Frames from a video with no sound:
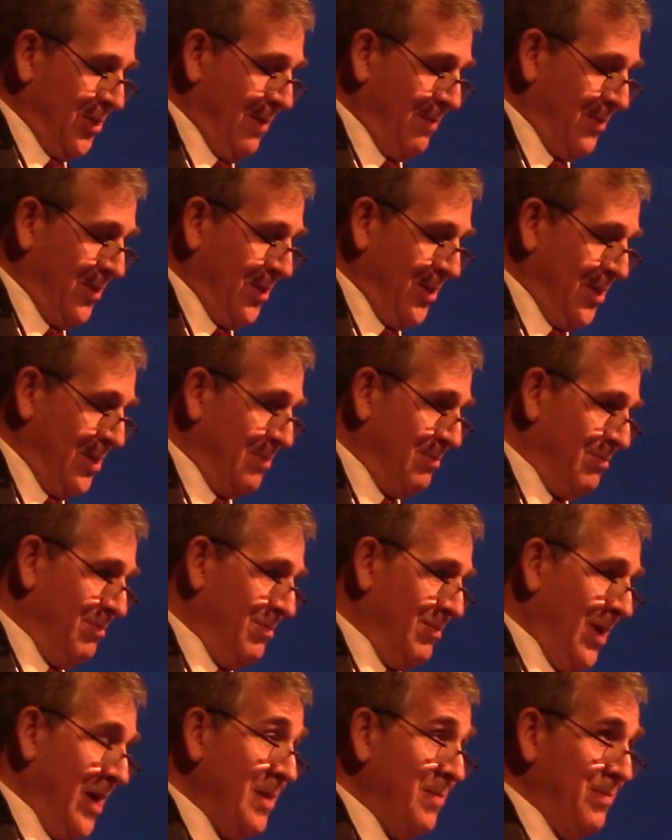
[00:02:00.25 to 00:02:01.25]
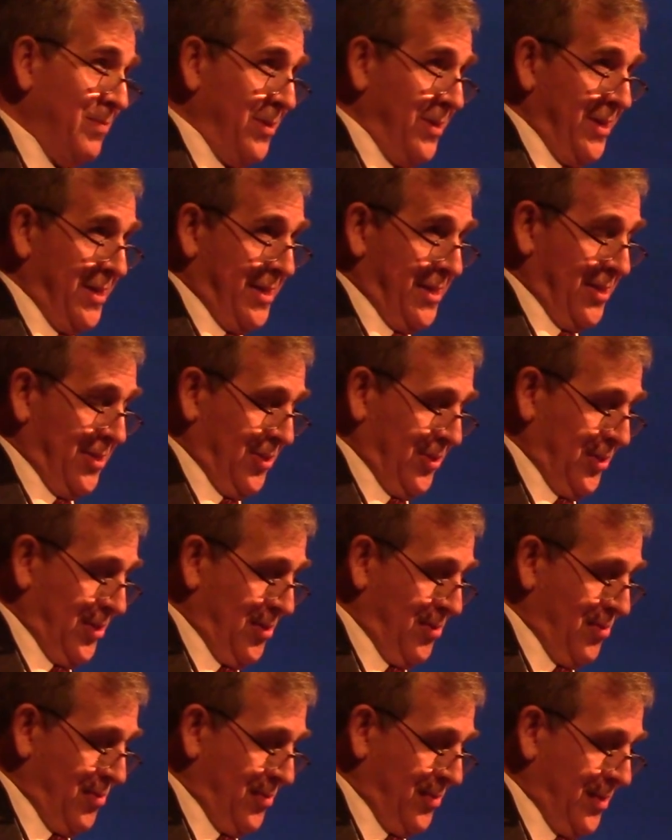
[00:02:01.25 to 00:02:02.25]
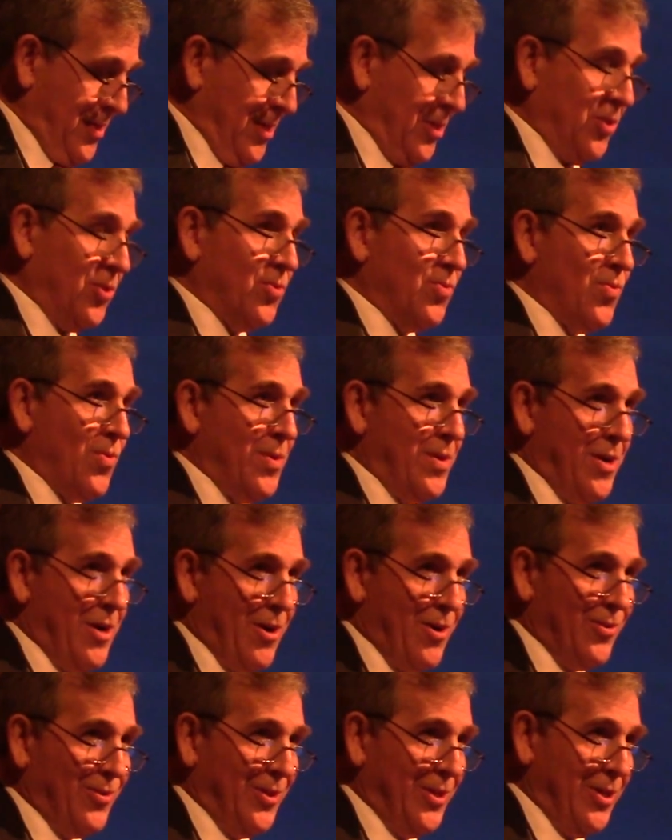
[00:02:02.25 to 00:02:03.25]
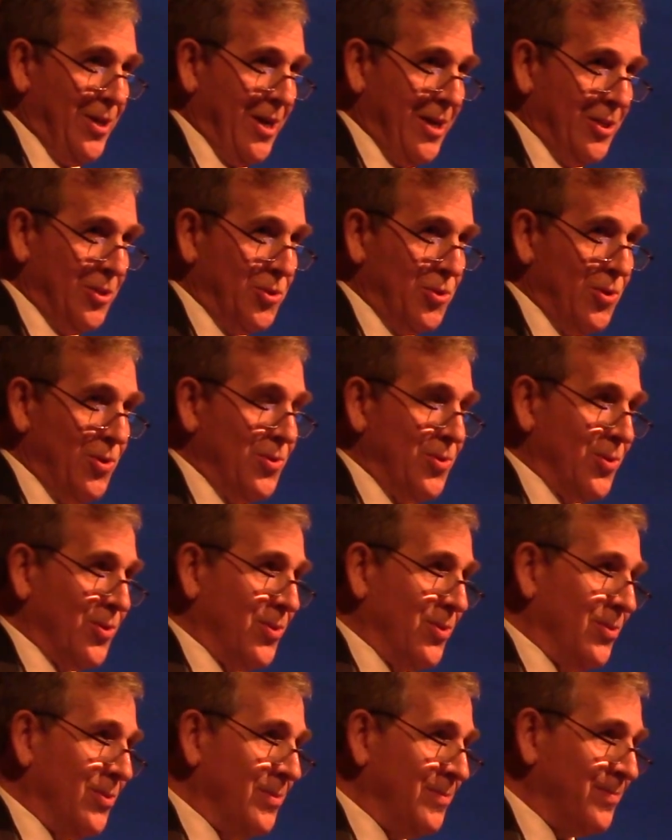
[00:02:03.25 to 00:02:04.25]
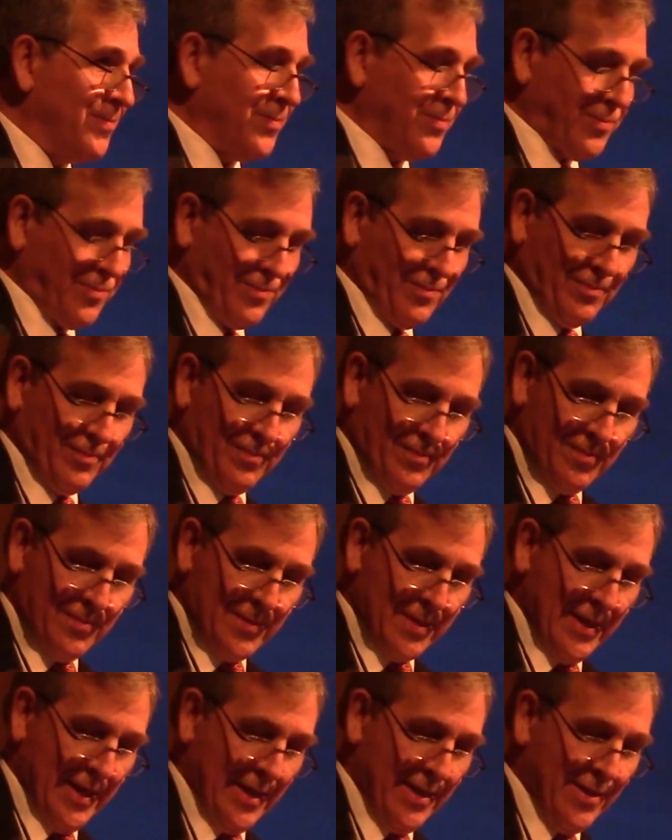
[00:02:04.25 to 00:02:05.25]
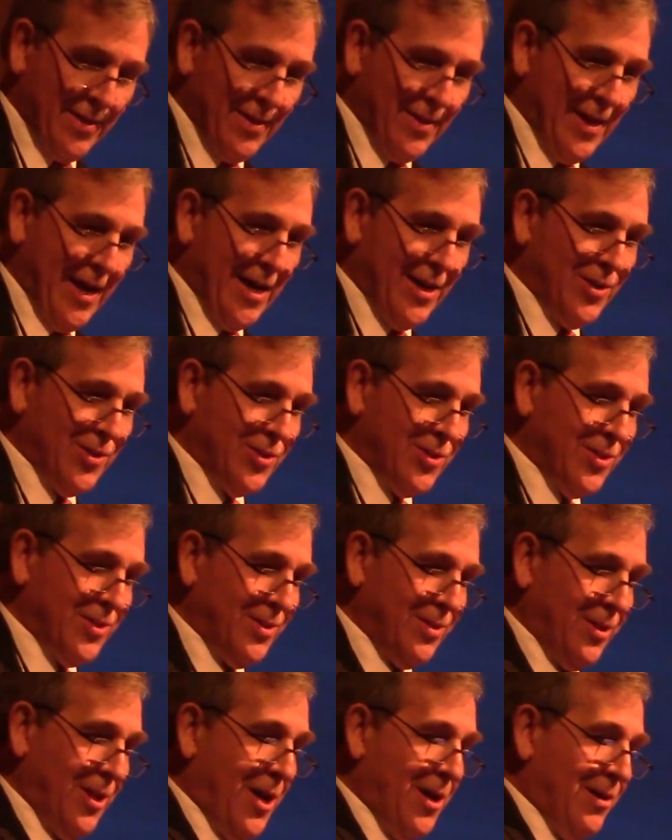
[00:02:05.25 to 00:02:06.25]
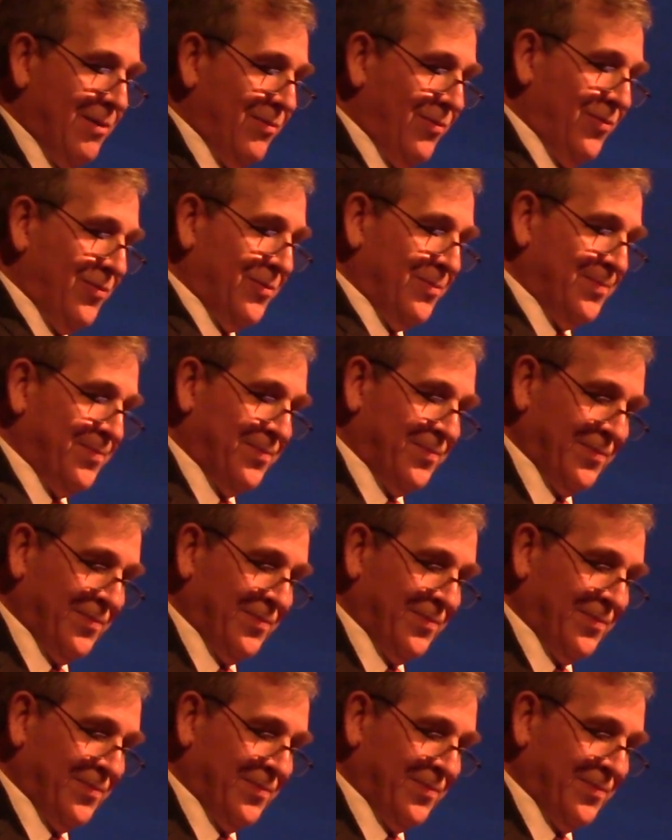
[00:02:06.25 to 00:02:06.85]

something that might be considered extraordinarily non-surgical, and that is love.